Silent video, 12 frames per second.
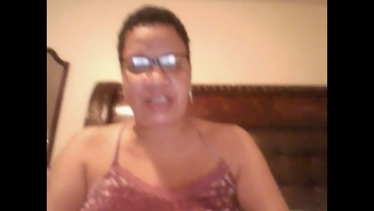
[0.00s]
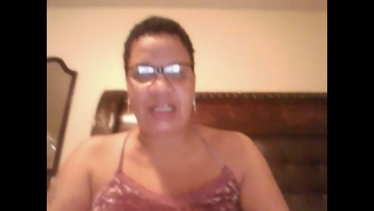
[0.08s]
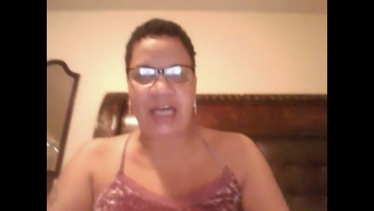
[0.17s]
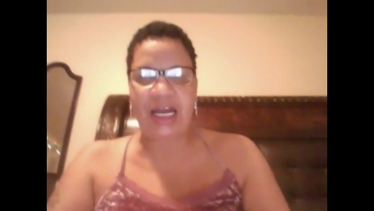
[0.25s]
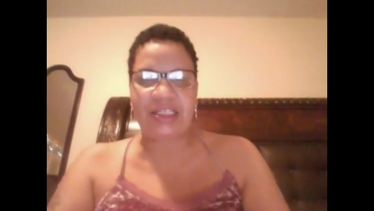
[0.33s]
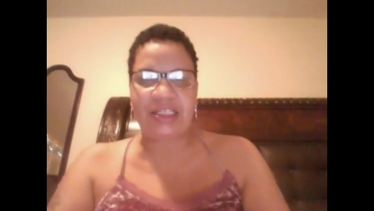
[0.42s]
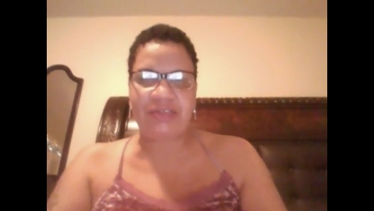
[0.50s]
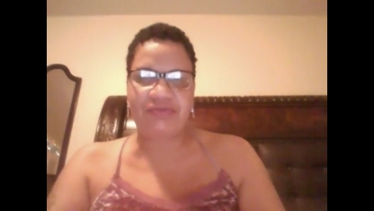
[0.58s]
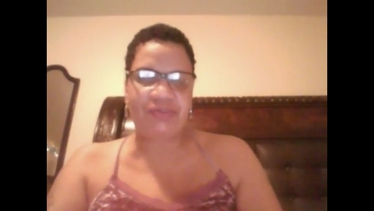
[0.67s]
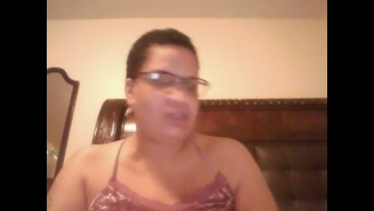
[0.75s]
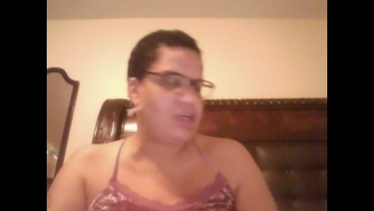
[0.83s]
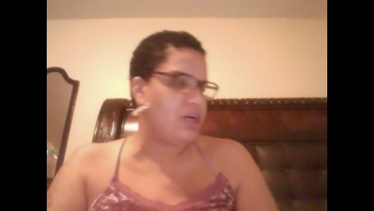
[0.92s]
a lot of
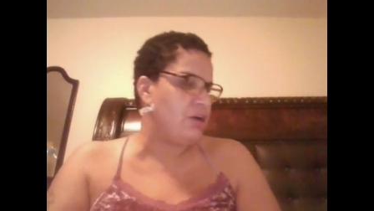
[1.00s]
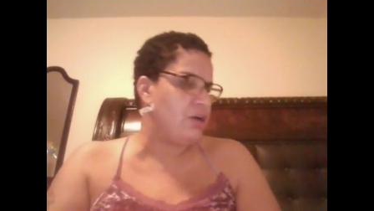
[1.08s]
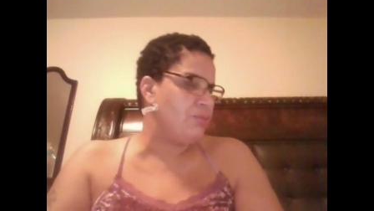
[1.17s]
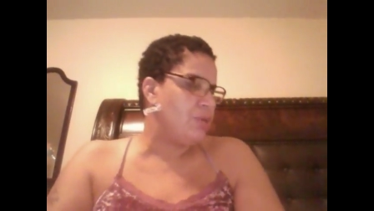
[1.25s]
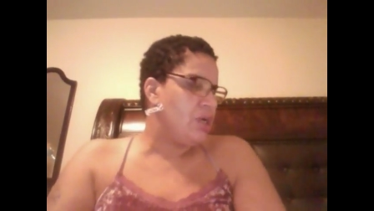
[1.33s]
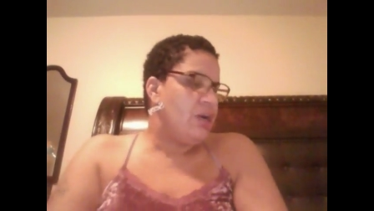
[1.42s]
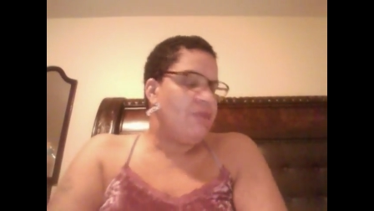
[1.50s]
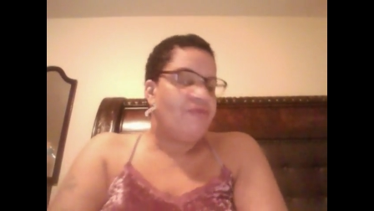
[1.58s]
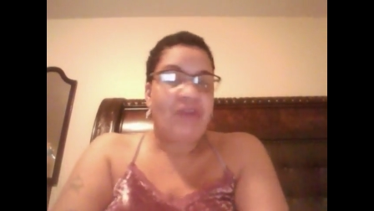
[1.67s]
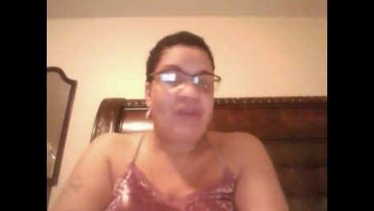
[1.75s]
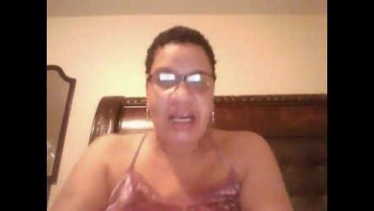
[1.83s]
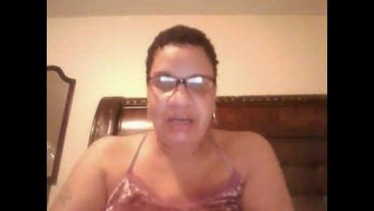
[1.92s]
different um,
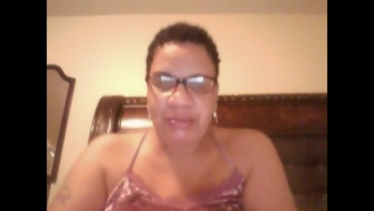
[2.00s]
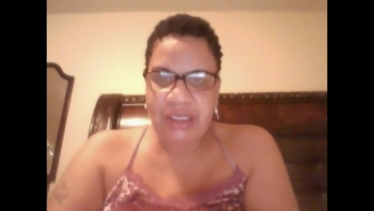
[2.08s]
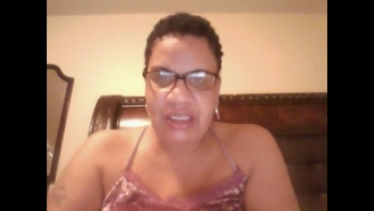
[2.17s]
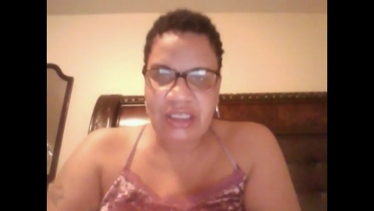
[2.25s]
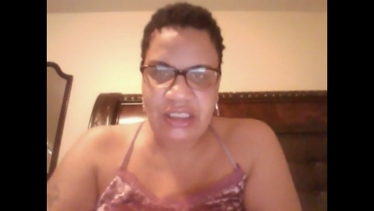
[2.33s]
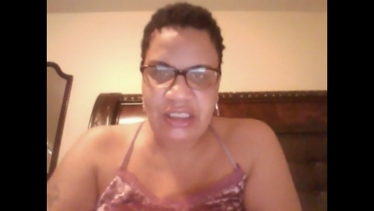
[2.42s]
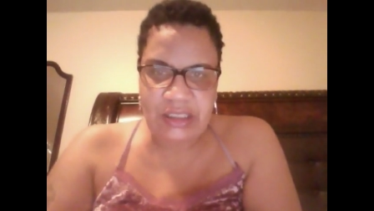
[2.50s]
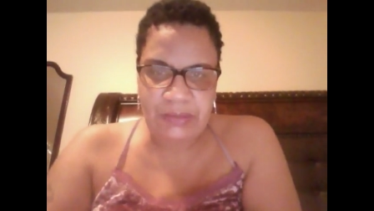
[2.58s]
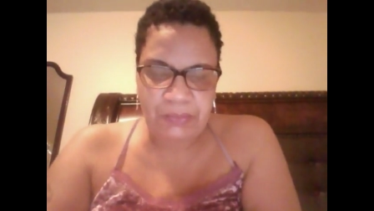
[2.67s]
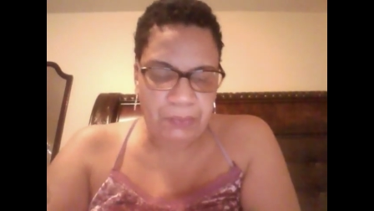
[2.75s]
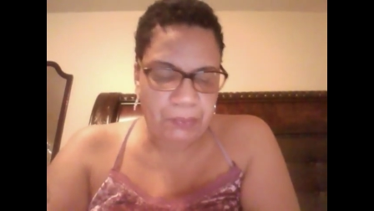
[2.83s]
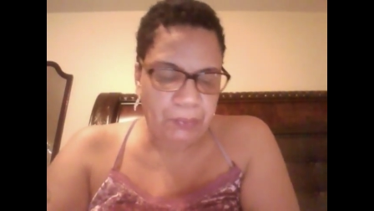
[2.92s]
vitamins
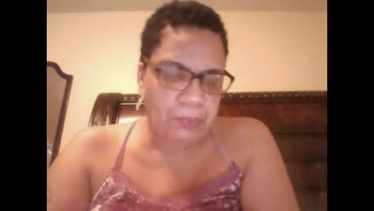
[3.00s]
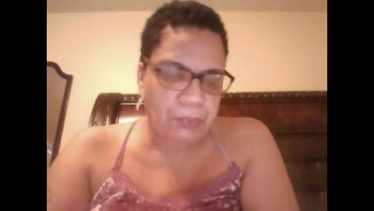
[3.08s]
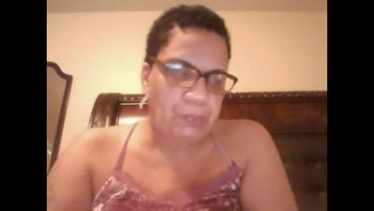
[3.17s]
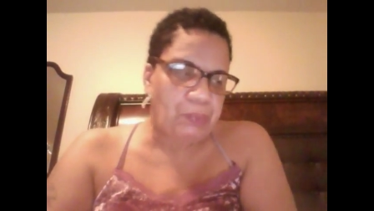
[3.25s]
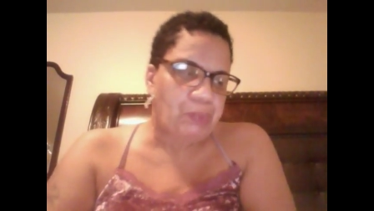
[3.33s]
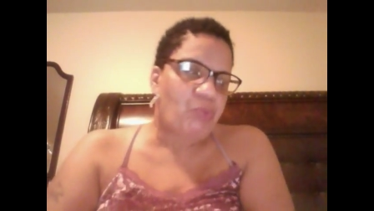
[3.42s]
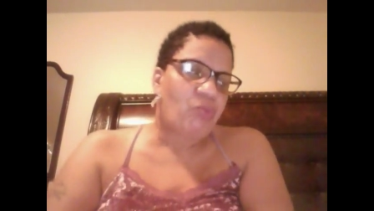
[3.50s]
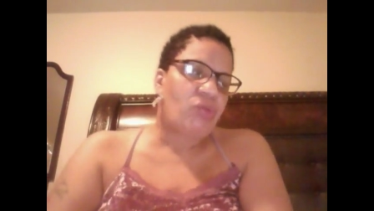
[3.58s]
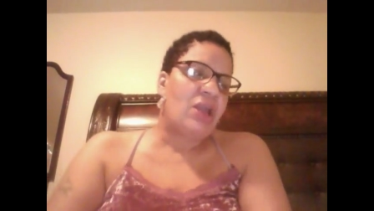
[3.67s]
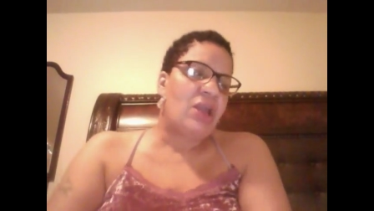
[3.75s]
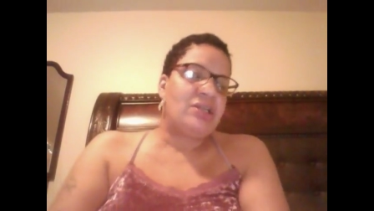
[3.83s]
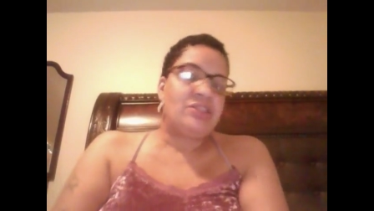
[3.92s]

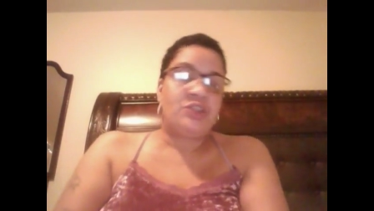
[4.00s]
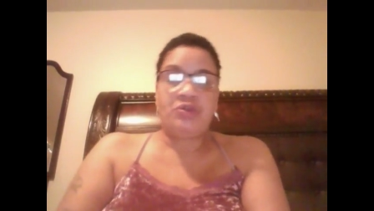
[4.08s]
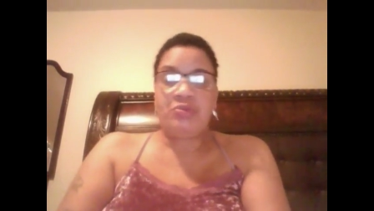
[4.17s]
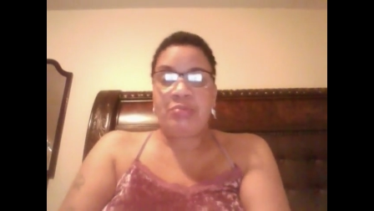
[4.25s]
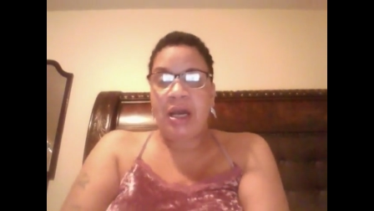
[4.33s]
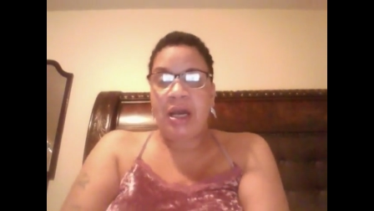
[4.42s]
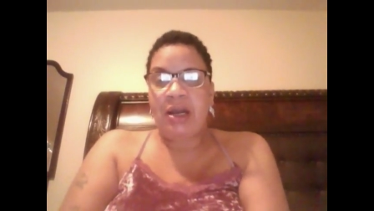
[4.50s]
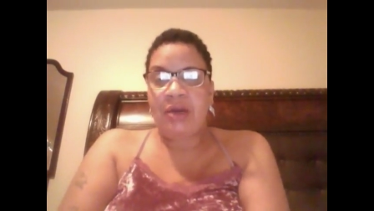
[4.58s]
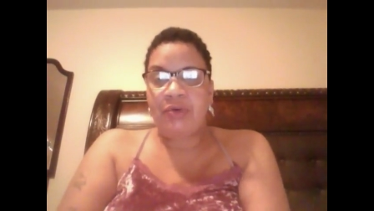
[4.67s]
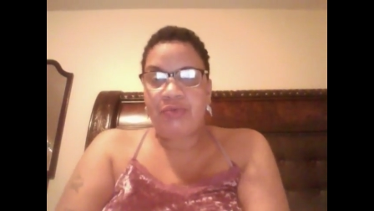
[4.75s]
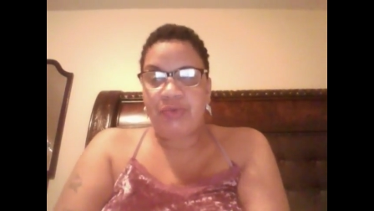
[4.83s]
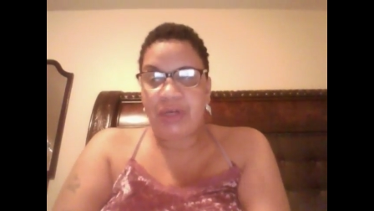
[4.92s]
into
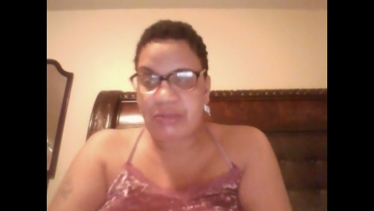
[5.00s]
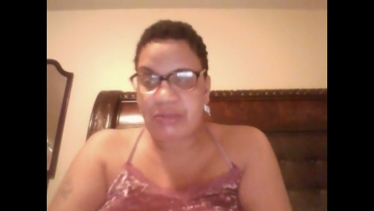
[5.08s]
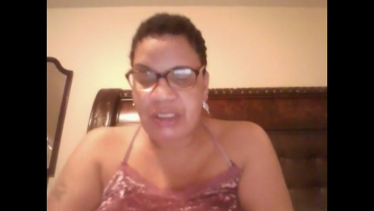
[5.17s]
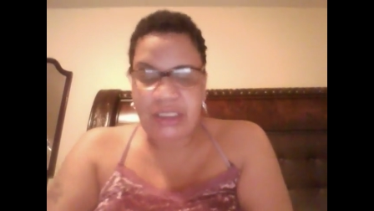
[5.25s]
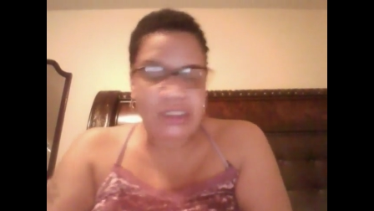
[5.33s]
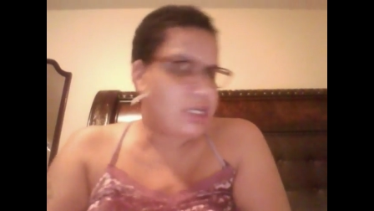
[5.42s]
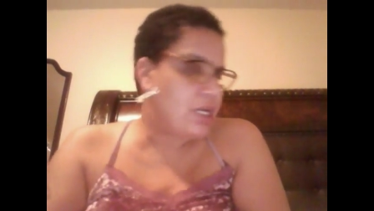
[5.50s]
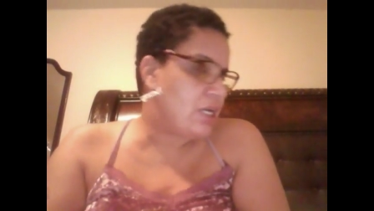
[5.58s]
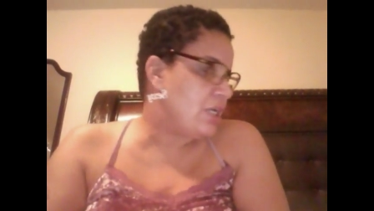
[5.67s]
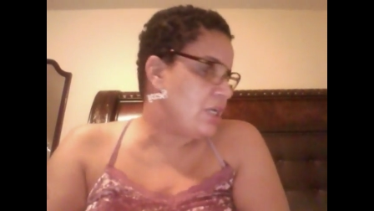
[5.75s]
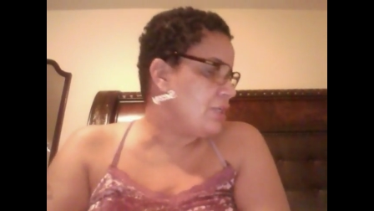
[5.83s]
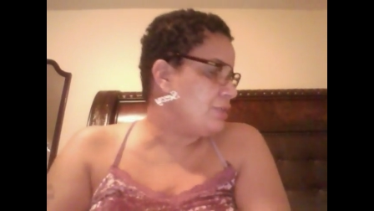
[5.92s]
my regimen
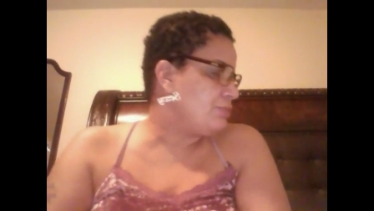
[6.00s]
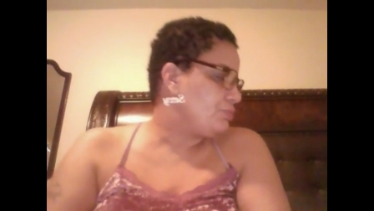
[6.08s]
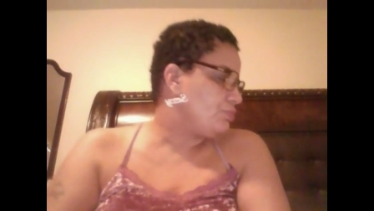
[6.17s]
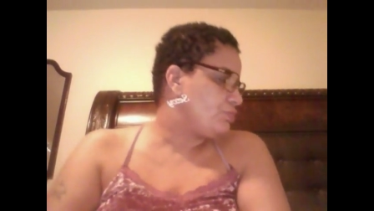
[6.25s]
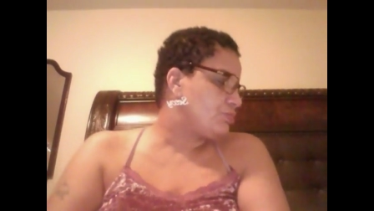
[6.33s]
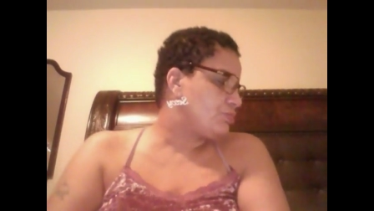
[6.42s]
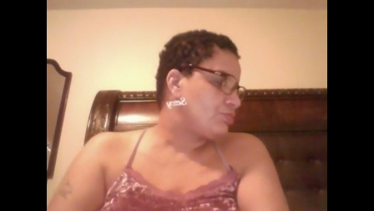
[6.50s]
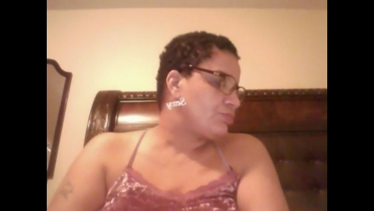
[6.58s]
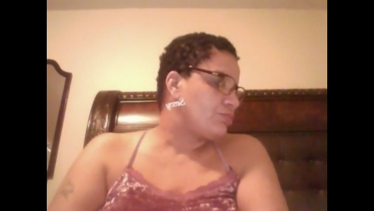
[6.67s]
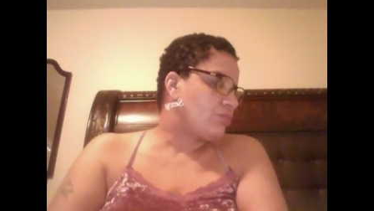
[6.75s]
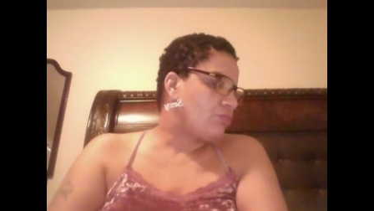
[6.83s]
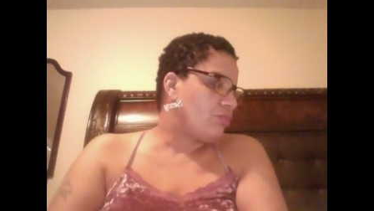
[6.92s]
and
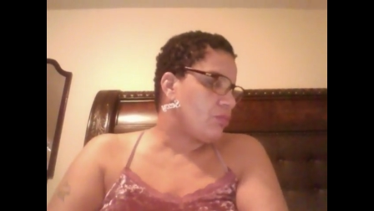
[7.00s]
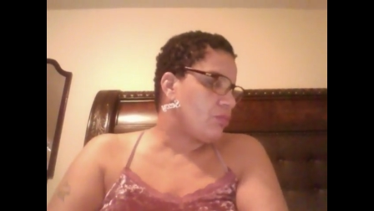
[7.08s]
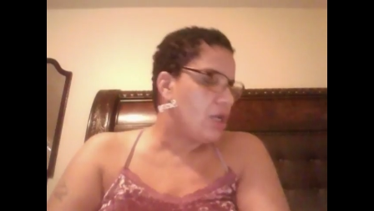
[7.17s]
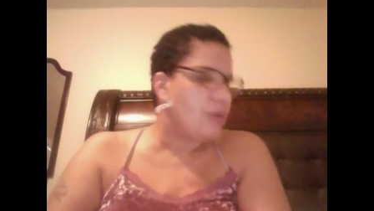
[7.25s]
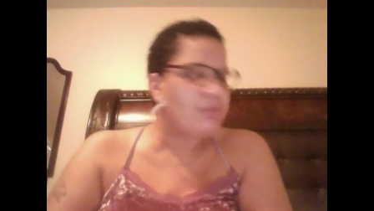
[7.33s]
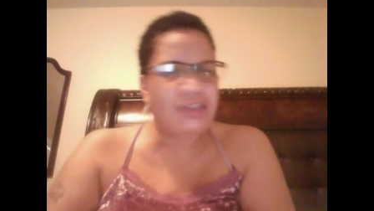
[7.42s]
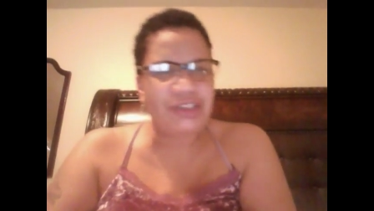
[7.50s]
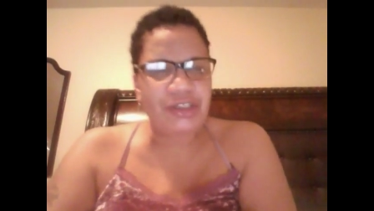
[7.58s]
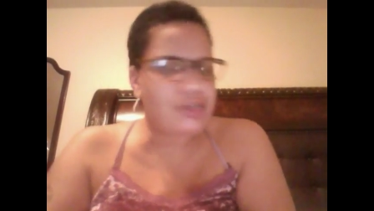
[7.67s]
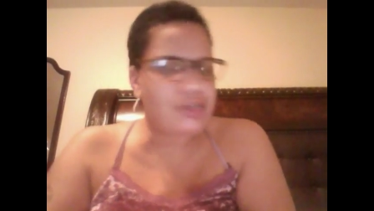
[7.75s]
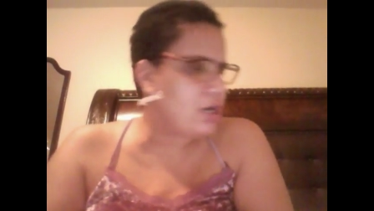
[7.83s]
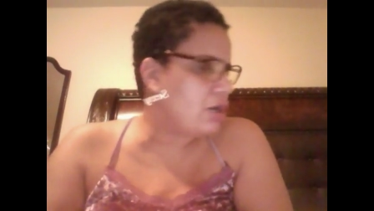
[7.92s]
I'm going to show
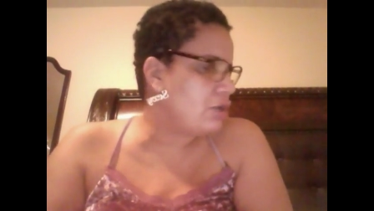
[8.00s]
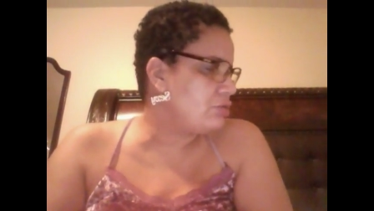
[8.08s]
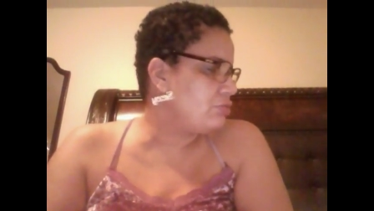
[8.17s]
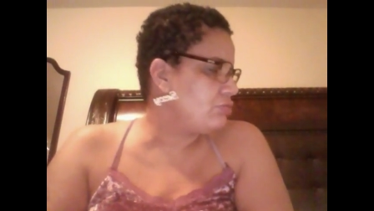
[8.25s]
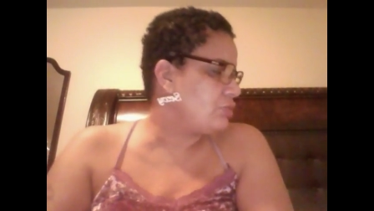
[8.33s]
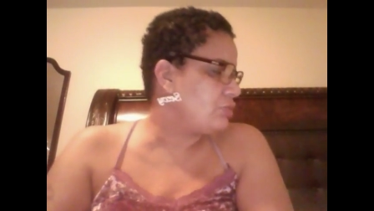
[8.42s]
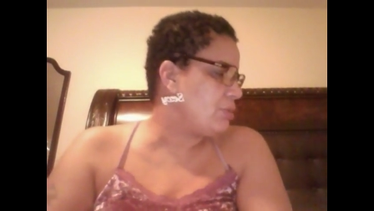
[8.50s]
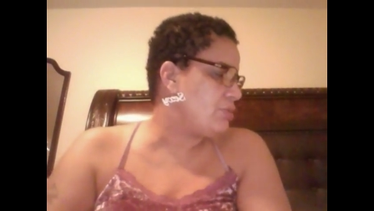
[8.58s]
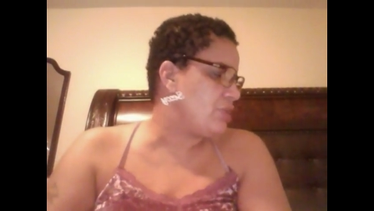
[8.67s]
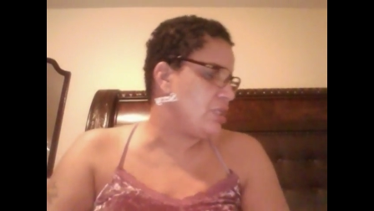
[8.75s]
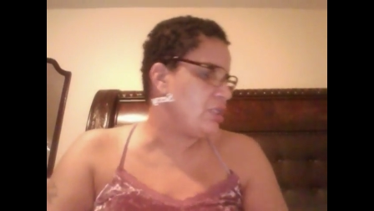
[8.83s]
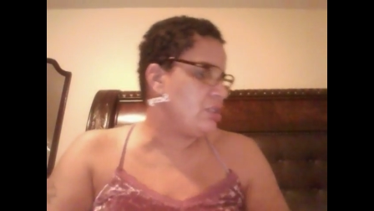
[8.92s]
y'all some of
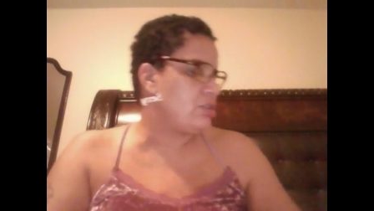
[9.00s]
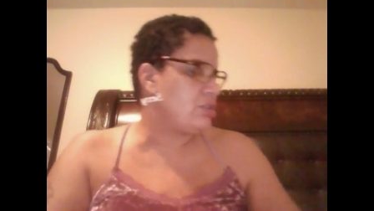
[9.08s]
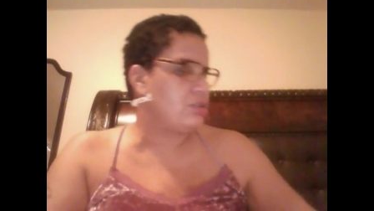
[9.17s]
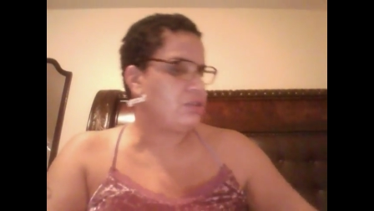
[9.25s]
these.